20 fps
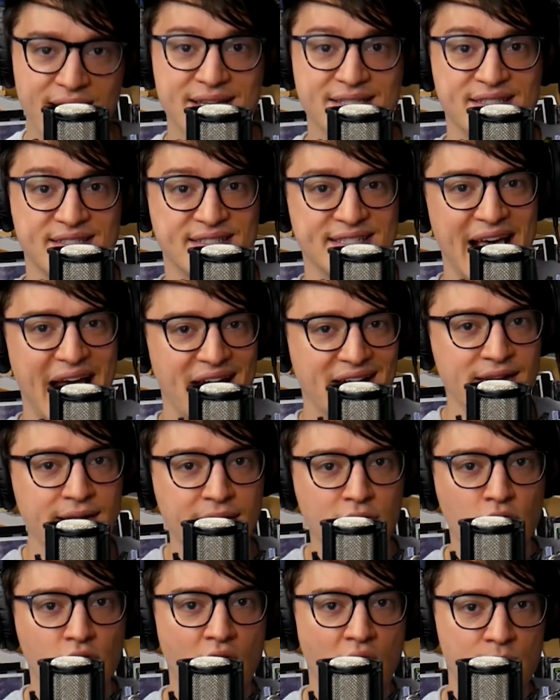San
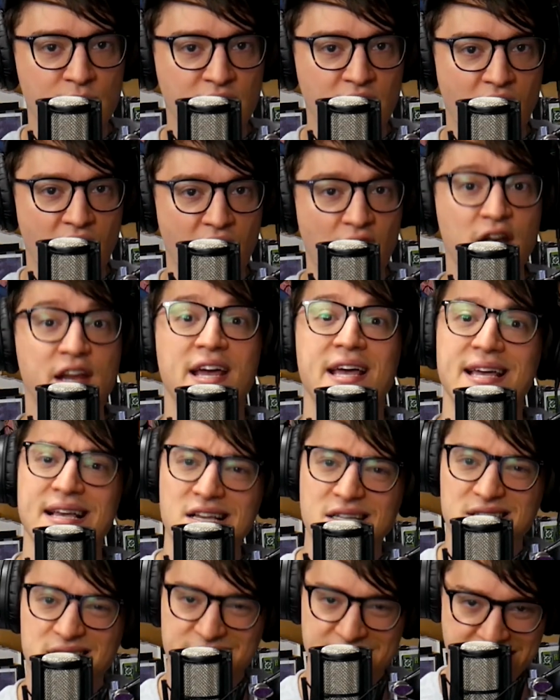Diego Comic-Con
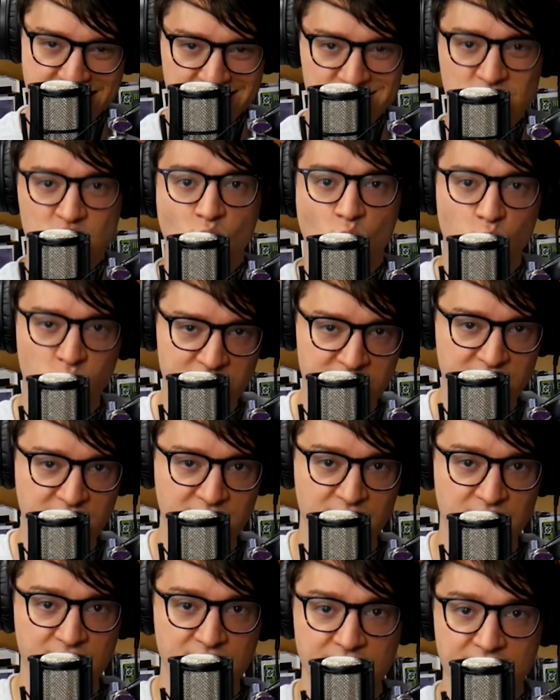is next
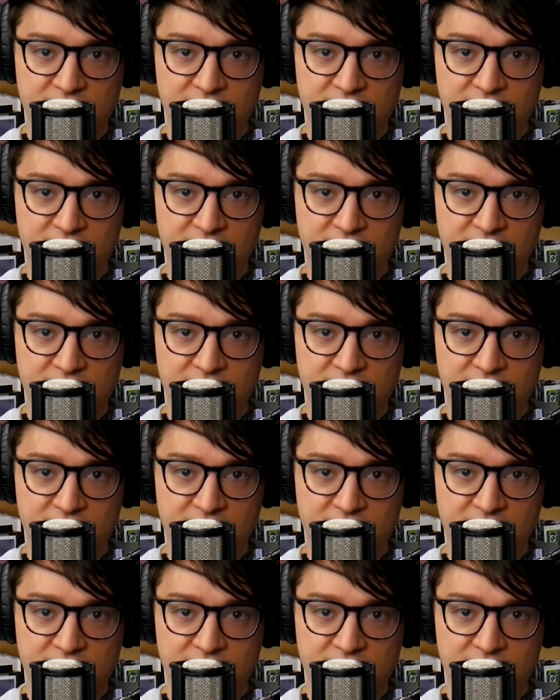week,